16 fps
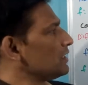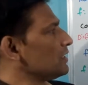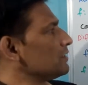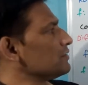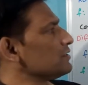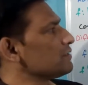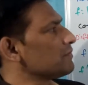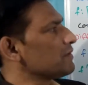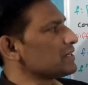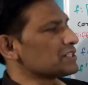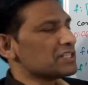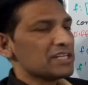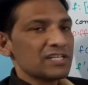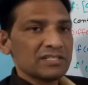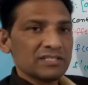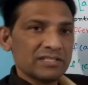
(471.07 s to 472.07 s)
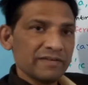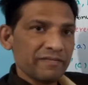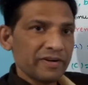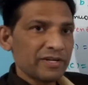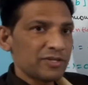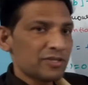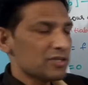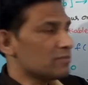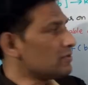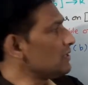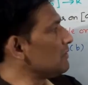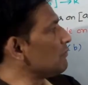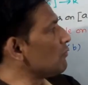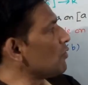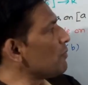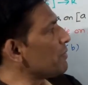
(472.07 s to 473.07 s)
This function is
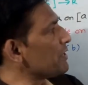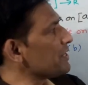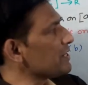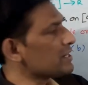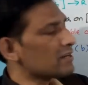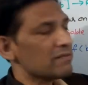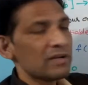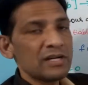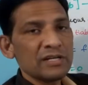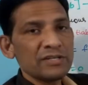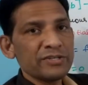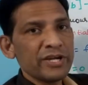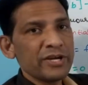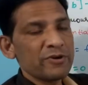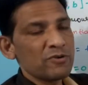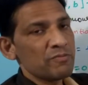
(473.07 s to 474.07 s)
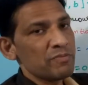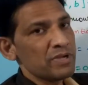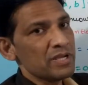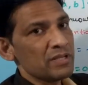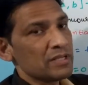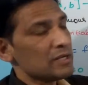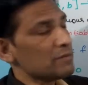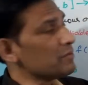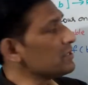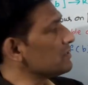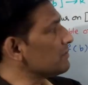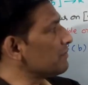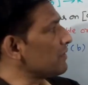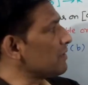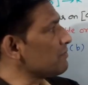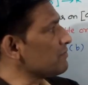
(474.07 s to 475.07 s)
differentiable open interval A to B. That means
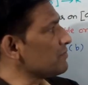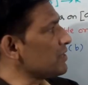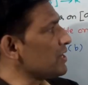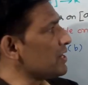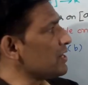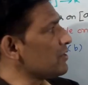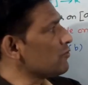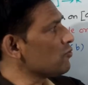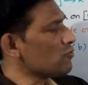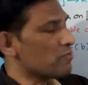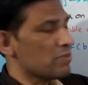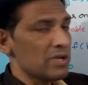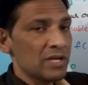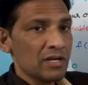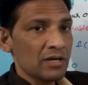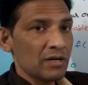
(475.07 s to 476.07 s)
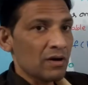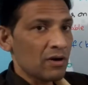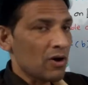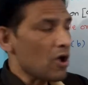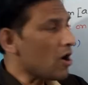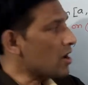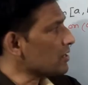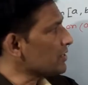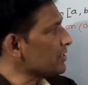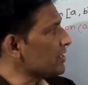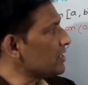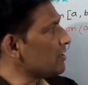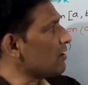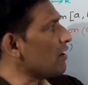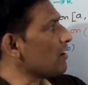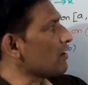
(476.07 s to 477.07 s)
from A to B, not
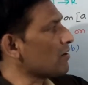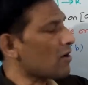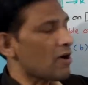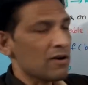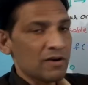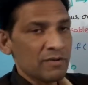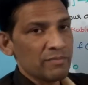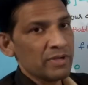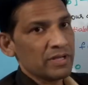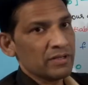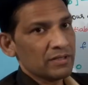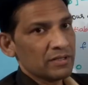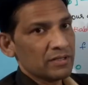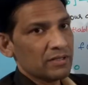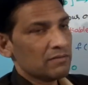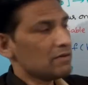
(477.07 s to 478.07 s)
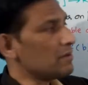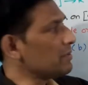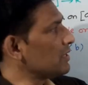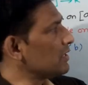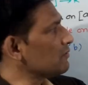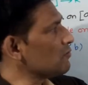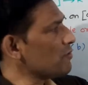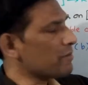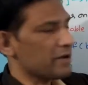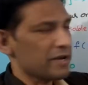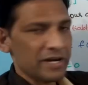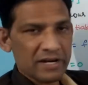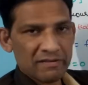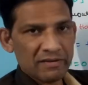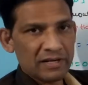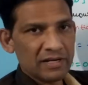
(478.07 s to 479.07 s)
A or not B. Why? Because open
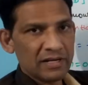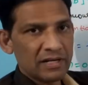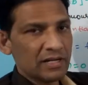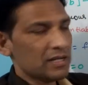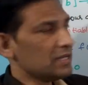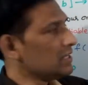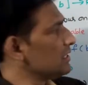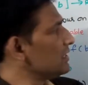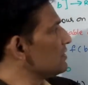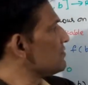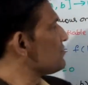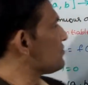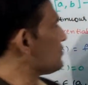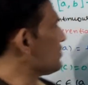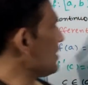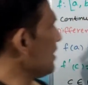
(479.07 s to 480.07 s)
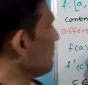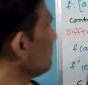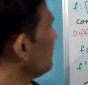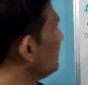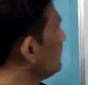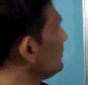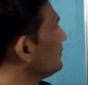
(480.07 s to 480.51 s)
interval. Same.